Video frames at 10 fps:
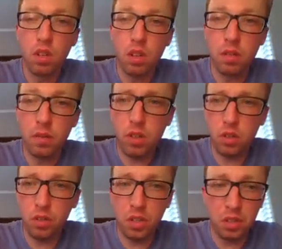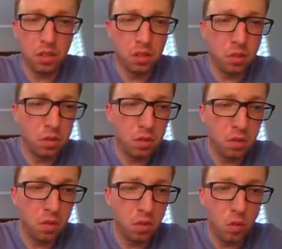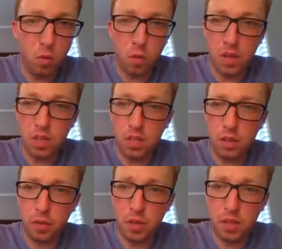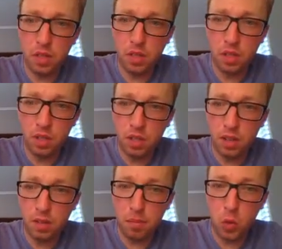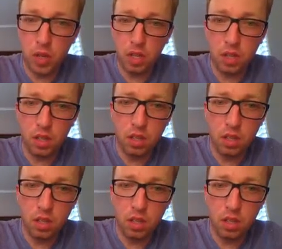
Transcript: The vertical distance will be the difference between